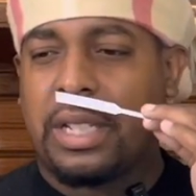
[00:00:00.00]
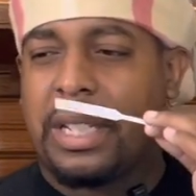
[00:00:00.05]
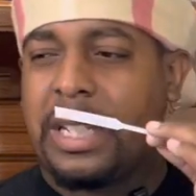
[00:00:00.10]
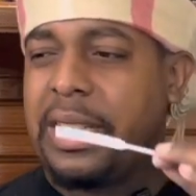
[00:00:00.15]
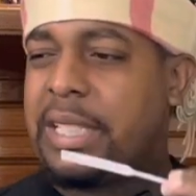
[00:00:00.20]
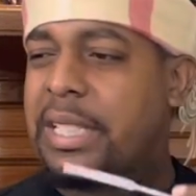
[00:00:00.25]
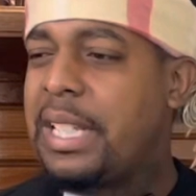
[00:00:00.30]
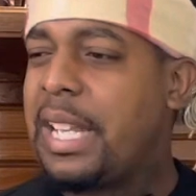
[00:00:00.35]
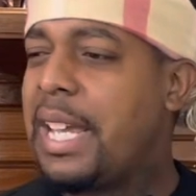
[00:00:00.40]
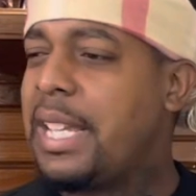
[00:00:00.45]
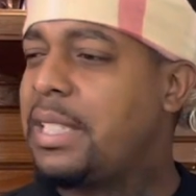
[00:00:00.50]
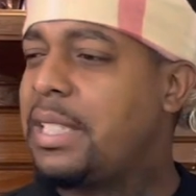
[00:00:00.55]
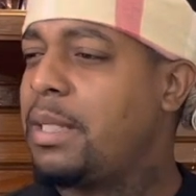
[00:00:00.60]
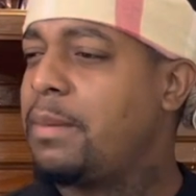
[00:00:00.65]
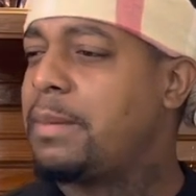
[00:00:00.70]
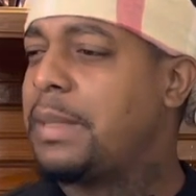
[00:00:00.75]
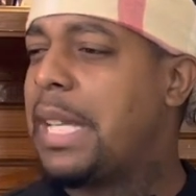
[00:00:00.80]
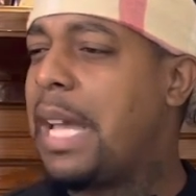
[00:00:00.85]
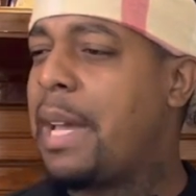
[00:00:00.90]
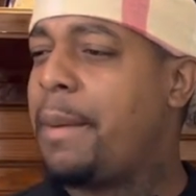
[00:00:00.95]
It's like
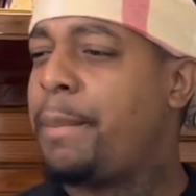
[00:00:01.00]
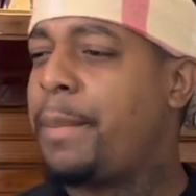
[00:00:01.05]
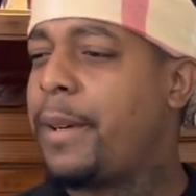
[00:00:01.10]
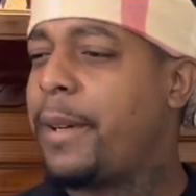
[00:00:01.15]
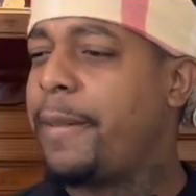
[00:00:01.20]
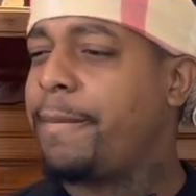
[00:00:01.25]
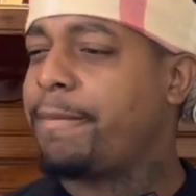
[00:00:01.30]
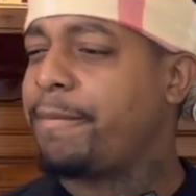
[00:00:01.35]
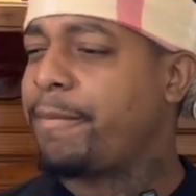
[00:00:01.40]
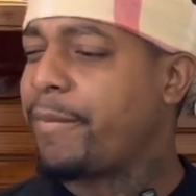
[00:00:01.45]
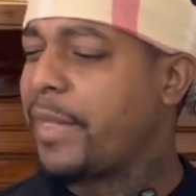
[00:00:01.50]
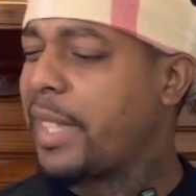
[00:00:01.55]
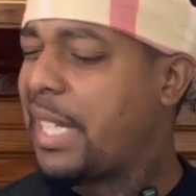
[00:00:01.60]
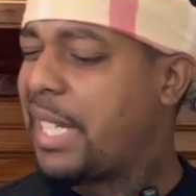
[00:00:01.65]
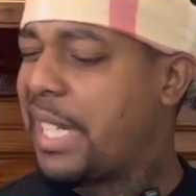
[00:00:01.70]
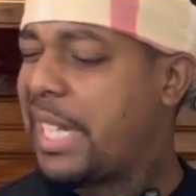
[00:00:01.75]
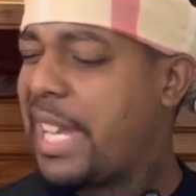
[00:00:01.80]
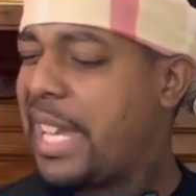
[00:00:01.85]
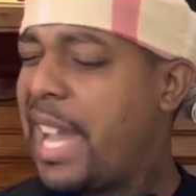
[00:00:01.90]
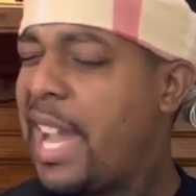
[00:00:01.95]
some type of
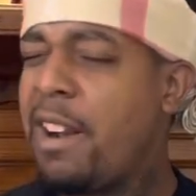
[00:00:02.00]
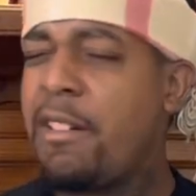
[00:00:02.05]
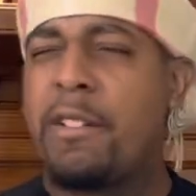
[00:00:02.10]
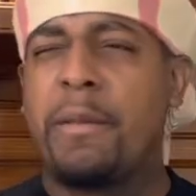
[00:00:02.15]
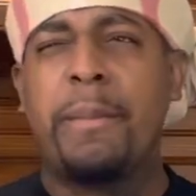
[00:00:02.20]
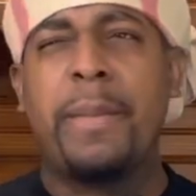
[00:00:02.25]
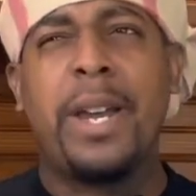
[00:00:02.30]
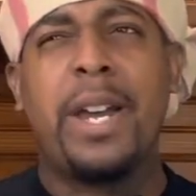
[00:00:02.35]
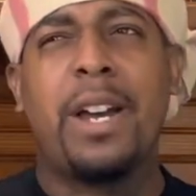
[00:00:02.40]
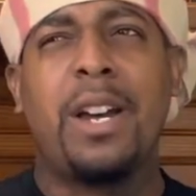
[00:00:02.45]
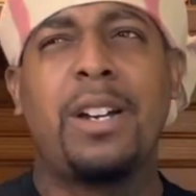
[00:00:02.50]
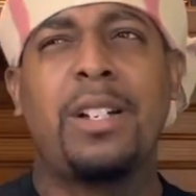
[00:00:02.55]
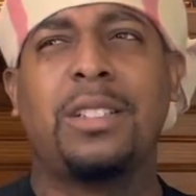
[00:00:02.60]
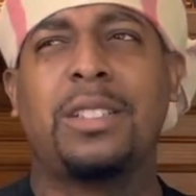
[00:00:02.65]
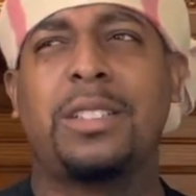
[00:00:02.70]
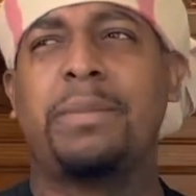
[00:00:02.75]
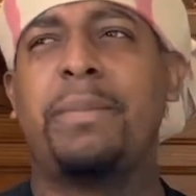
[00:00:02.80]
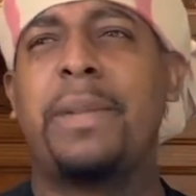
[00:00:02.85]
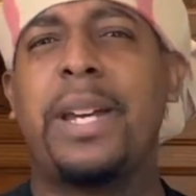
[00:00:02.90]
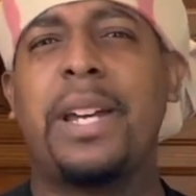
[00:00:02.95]
caramel
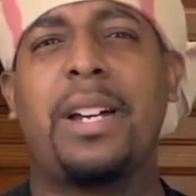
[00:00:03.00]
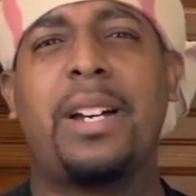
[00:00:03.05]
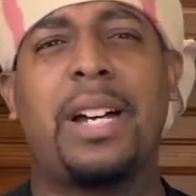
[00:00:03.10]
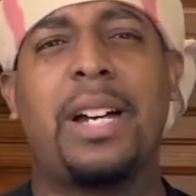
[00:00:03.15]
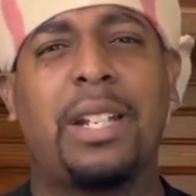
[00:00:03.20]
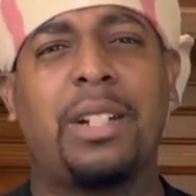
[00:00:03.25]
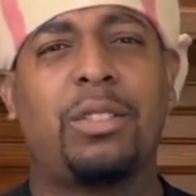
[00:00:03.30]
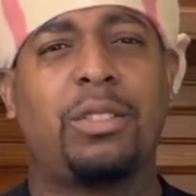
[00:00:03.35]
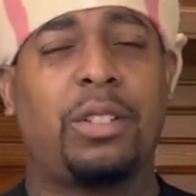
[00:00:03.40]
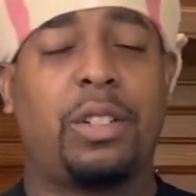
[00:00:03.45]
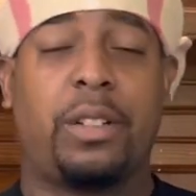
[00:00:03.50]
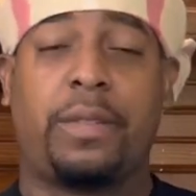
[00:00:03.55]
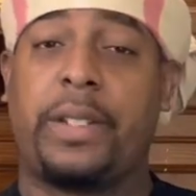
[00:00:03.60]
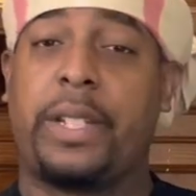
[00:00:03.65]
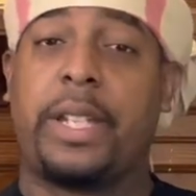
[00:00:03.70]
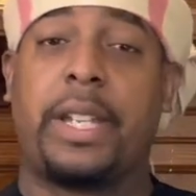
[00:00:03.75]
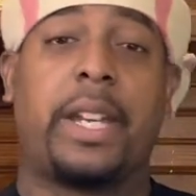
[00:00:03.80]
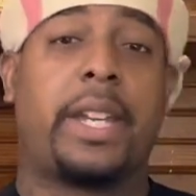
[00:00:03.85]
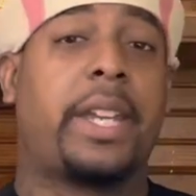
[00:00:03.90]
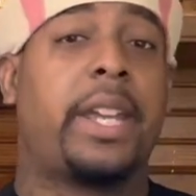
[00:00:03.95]
smell. I don't know if
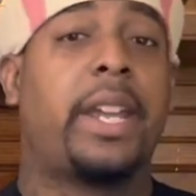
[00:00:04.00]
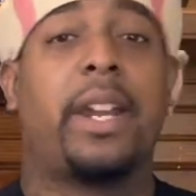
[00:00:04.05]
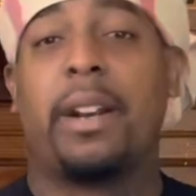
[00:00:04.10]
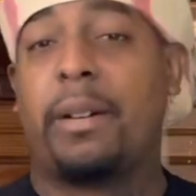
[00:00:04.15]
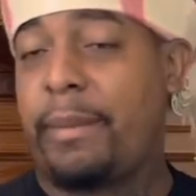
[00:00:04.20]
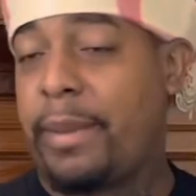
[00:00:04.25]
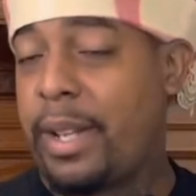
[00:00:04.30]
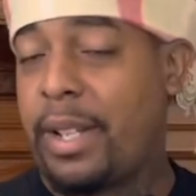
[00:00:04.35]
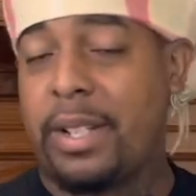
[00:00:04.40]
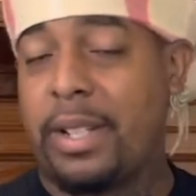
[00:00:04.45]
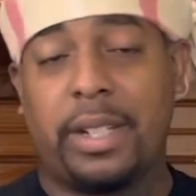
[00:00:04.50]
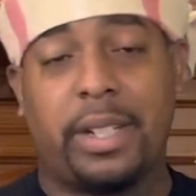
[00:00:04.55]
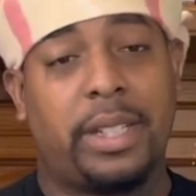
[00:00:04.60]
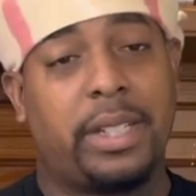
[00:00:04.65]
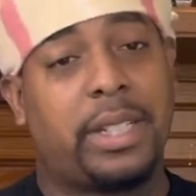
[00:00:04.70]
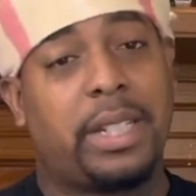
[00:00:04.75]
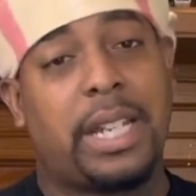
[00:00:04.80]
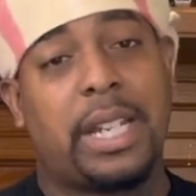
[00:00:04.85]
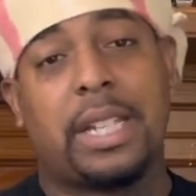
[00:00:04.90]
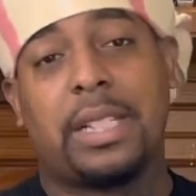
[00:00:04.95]
they got caramel in
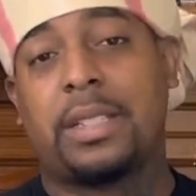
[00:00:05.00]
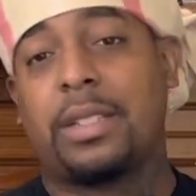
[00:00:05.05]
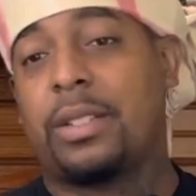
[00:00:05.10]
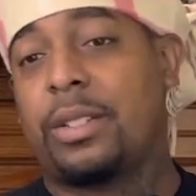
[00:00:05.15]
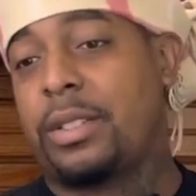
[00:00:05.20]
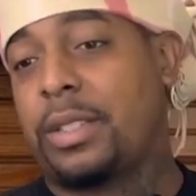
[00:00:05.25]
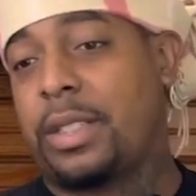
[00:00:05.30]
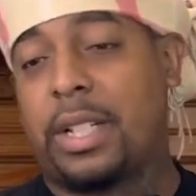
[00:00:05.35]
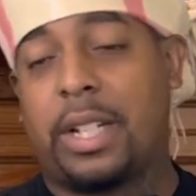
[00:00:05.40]
this. Like I told